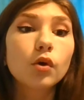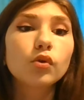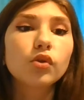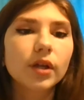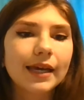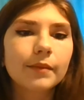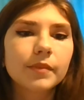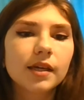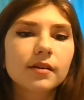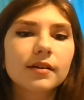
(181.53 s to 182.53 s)
"Look at
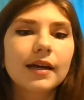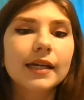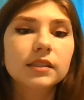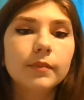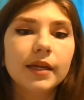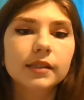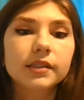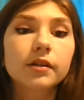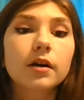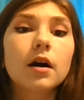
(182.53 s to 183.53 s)
me," I demanded
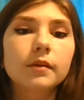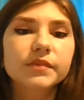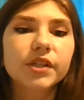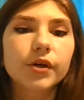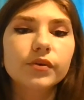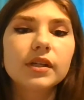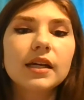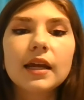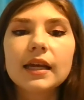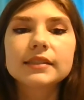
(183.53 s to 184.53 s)
in a calm tone.
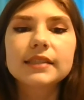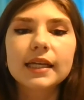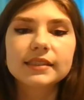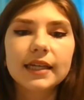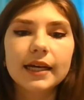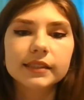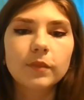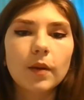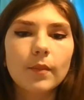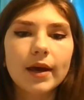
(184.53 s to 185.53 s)
His hazy eyes
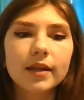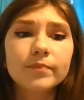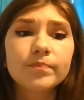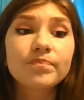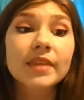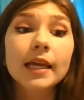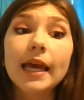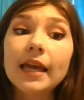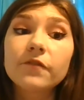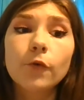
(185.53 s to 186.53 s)
met mine.
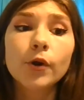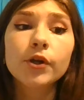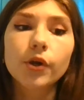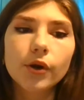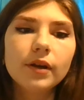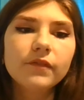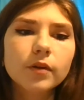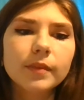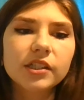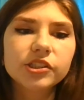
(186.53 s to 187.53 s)
"And for your
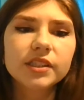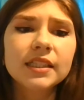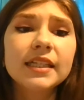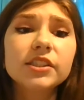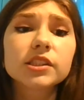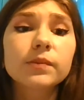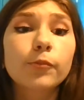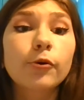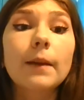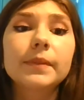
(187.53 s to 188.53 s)
information, he just
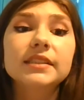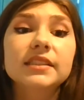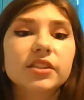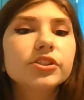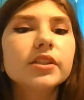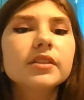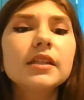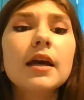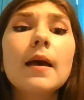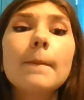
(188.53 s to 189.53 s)
propositioned
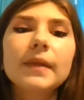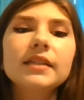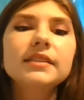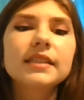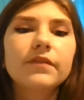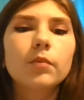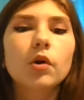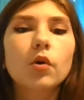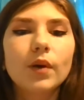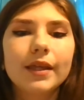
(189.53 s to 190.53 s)
me to give him a
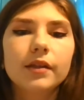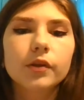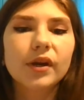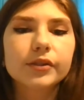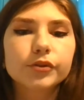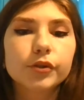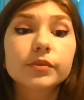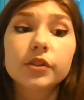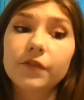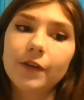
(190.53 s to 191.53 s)
quickie in the restroom.
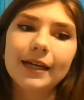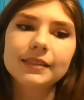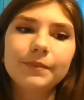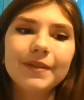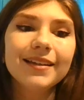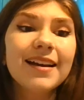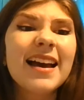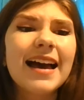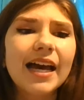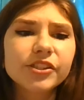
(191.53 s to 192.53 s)
So if you ask me,
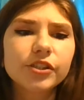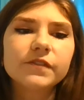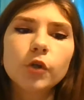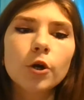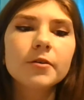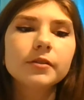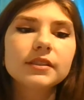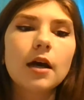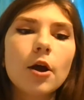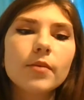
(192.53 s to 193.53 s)
I should have tore his
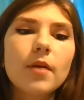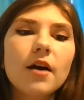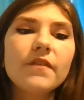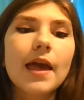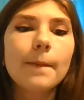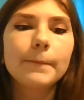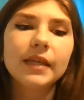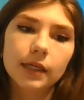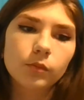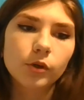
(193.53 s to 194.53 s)
arm off and
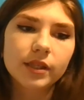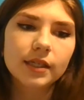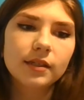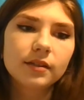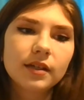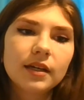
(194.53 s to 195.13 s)
beat him with it."